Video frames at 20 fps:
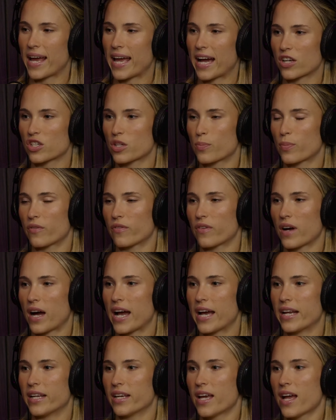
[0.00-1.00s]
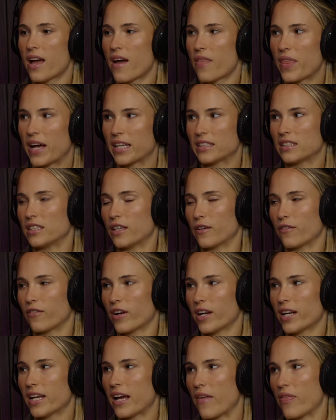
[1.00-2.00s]
actually provide that's
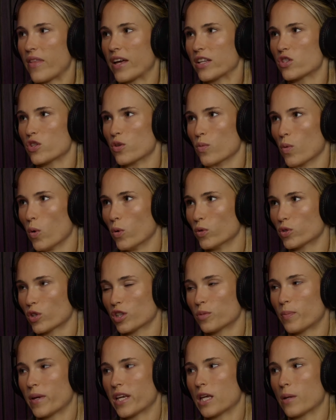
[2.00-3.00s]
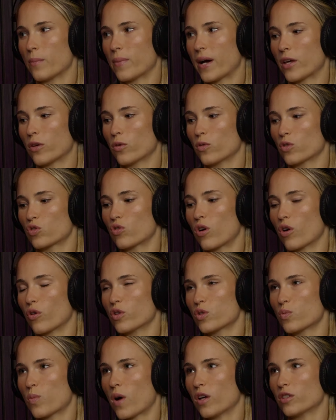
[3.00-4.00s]
different and that's you also speaking about your
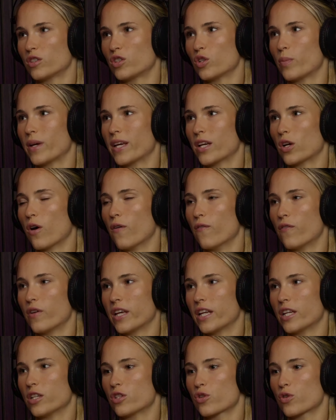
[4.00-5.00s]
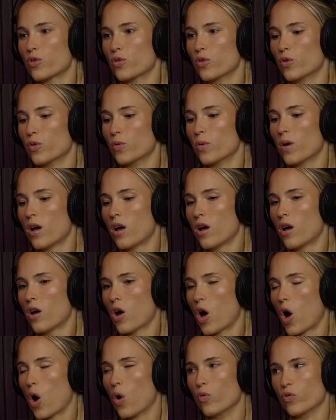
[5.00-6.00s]
struggles while still being confident to
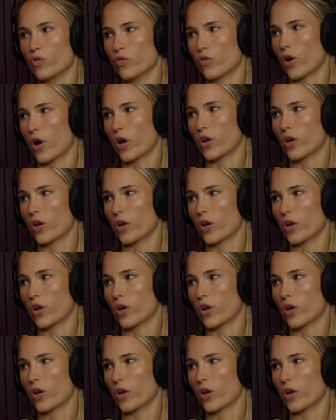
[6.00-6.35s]
hold your